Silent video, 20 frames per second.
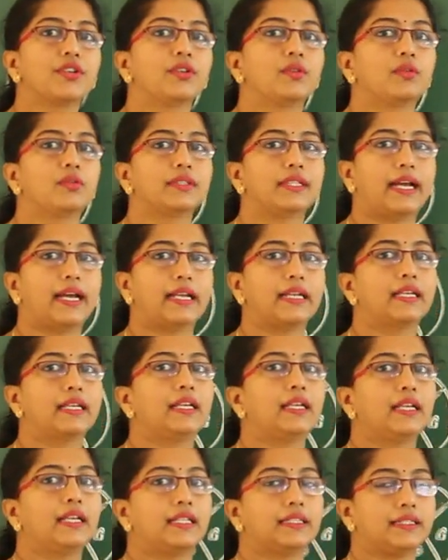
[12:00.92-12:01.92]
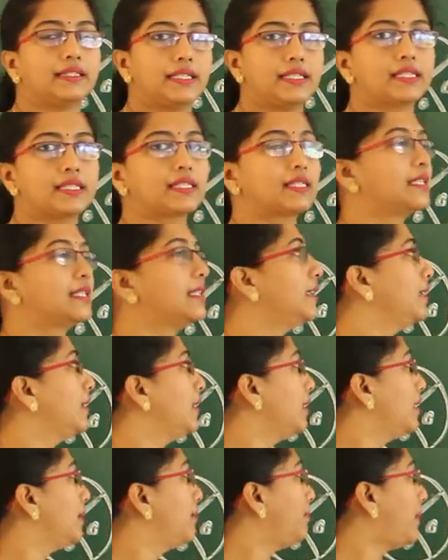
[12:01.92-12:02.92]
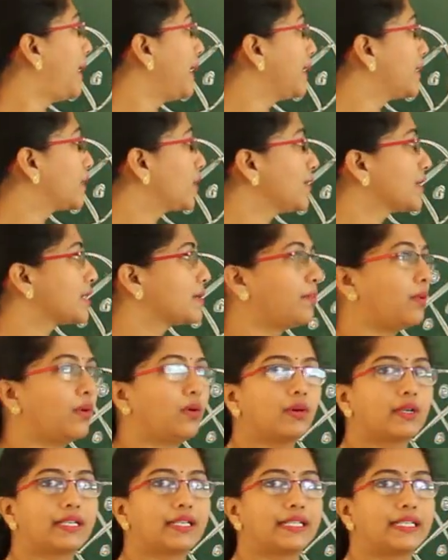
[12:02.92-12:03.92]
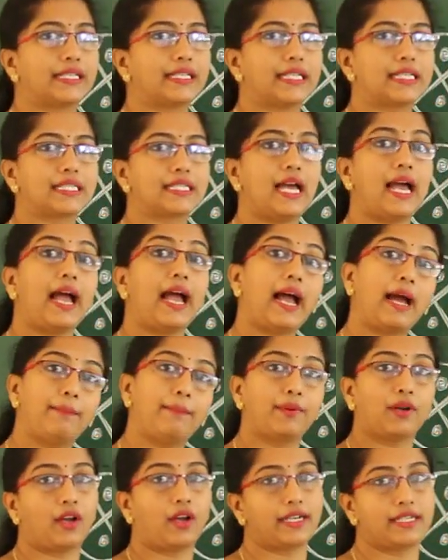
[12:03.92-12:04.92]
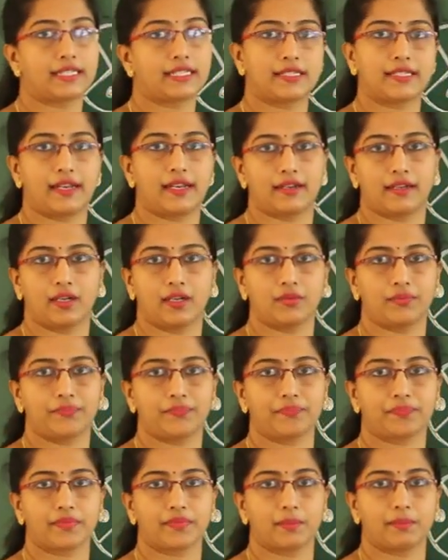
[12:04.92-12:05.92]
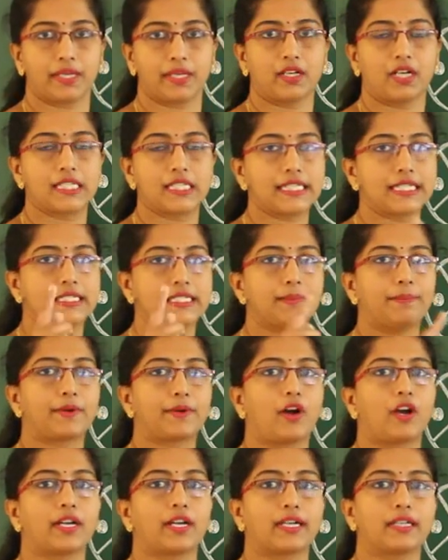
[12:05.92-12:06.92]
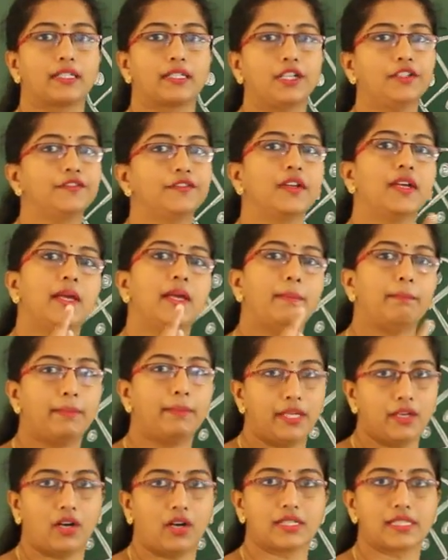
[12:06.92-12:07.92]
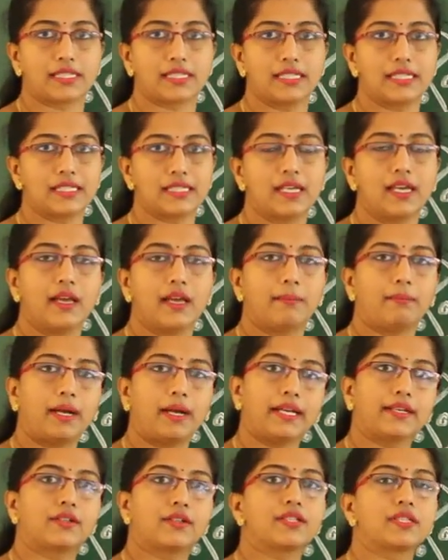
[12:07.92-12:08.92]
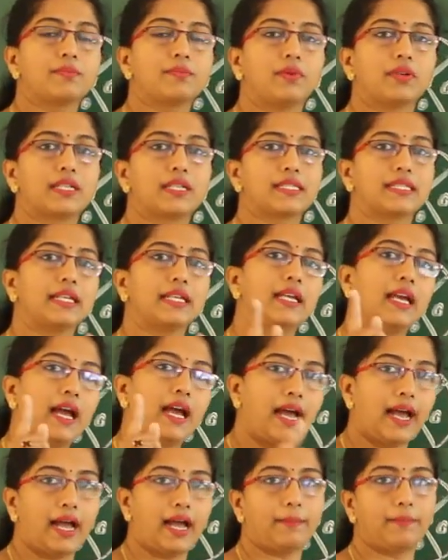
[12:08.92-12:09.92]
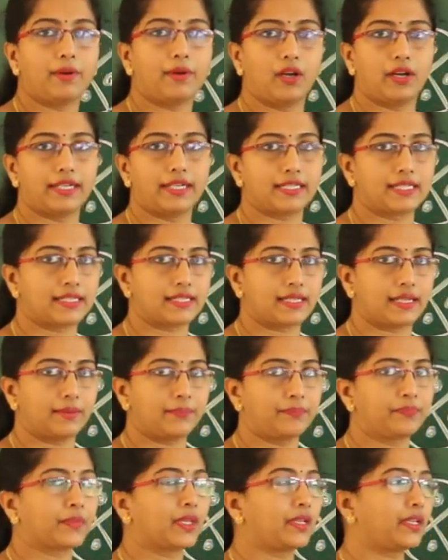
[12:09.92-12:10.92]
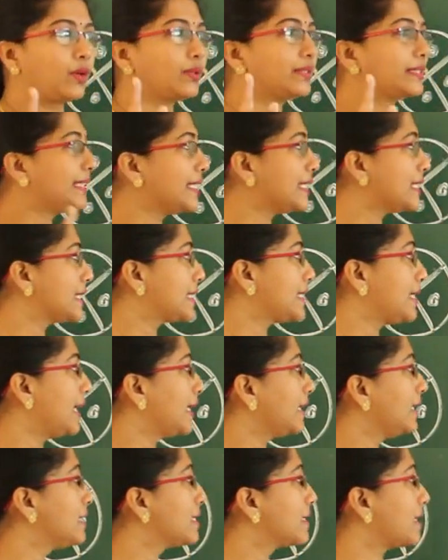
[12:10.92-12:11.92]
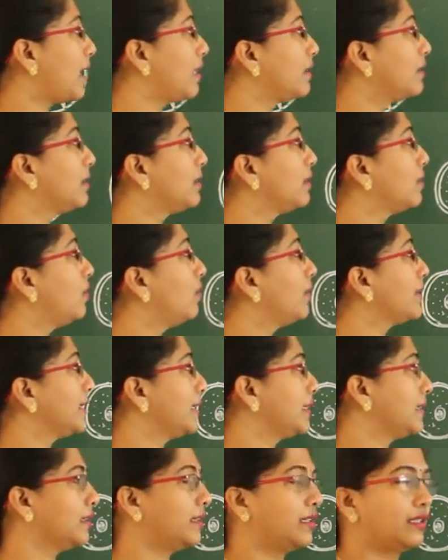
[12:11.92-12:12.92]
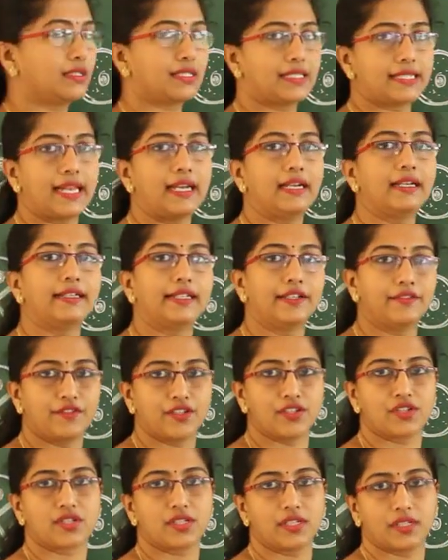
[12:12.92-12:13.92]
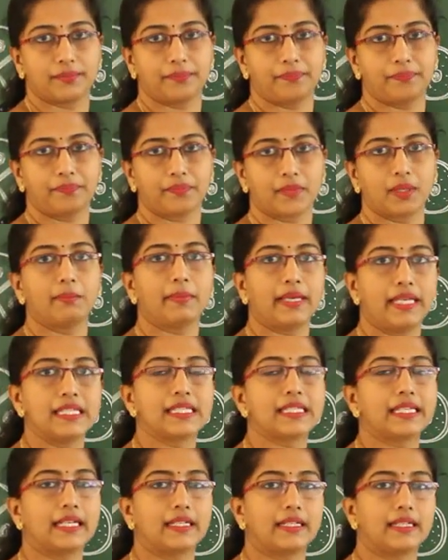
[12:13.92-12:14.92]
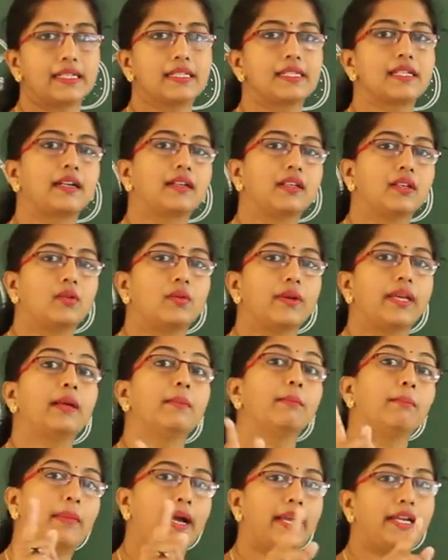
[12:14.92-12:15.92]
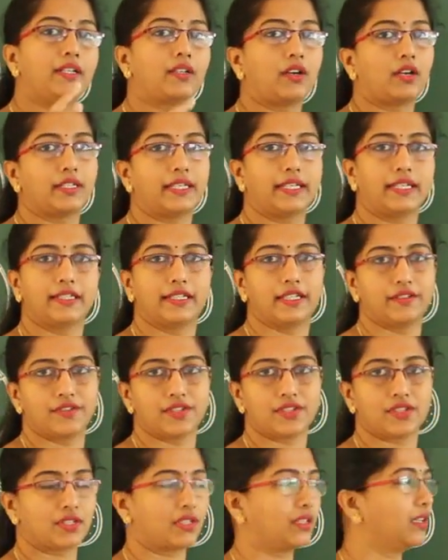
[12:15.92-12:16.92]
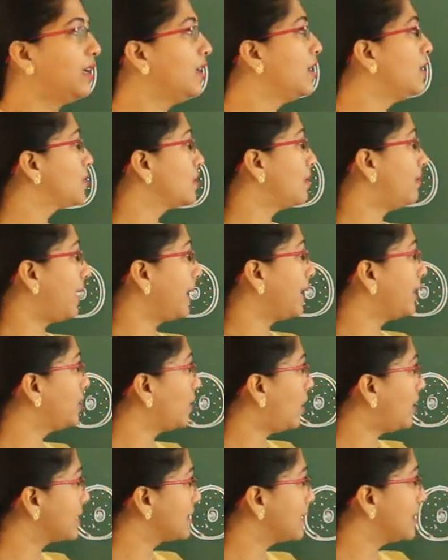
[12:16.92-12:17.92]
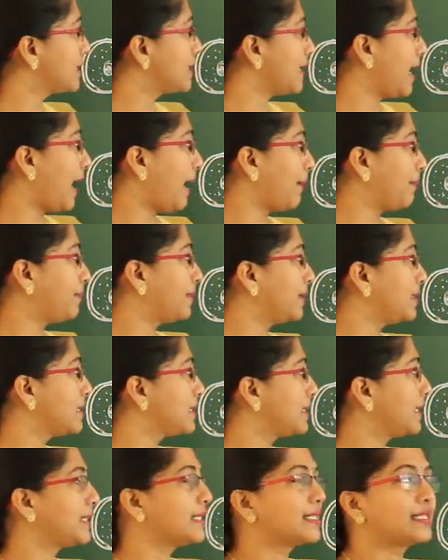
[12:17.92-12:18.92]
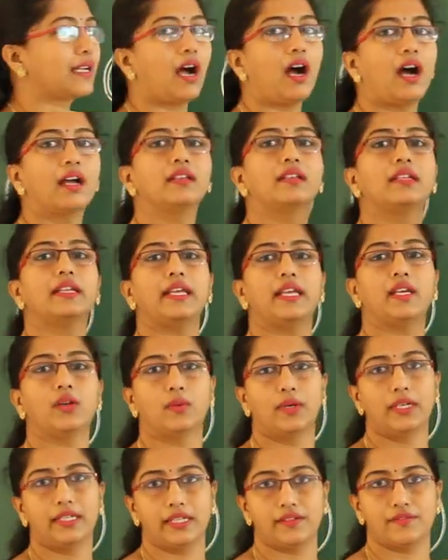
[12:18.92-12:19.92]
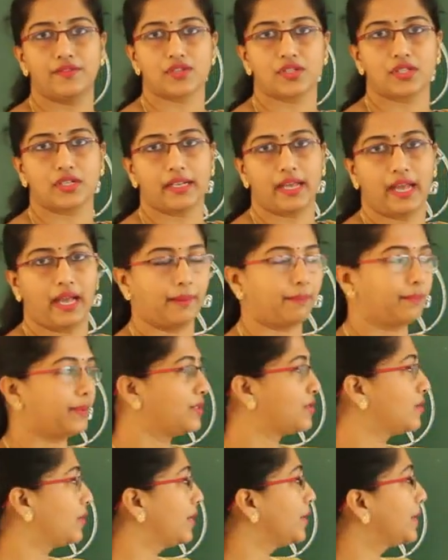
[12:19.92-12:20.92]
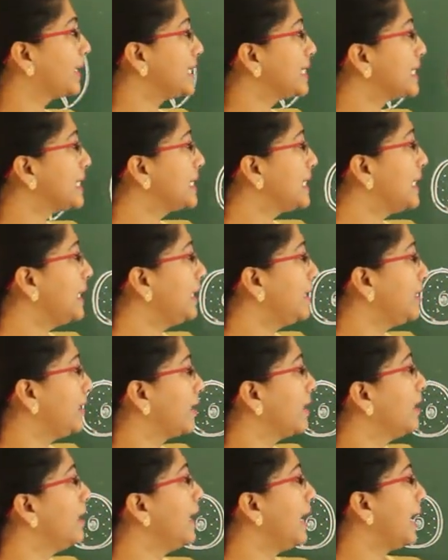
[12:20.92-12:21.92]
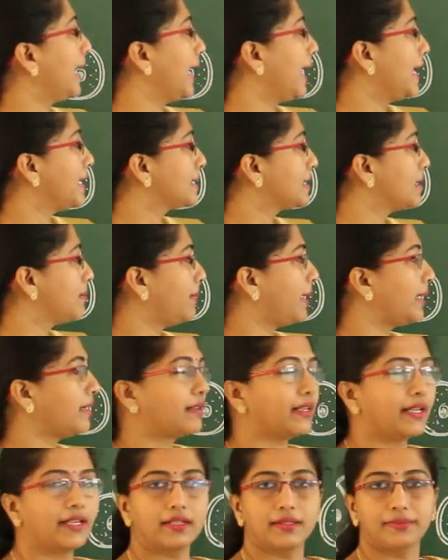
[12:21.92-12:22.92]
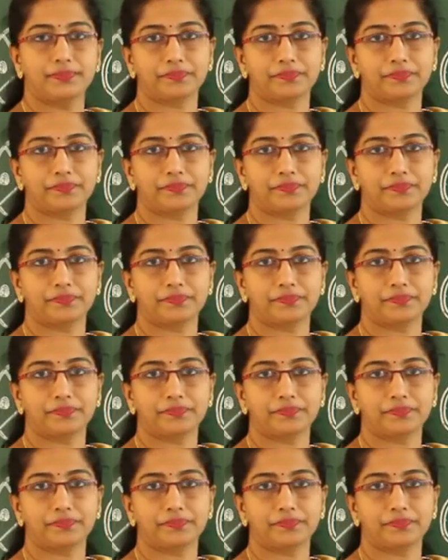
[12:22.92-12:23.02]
know that this microspore is a haploid cell now. Because it's a product of meiosis, microspore is a haploid cell. Now this cell is undergoing cell division, means it is undergoing mitotic division. So mitosis happens, that is unequal division happens. So you can see here asymmetric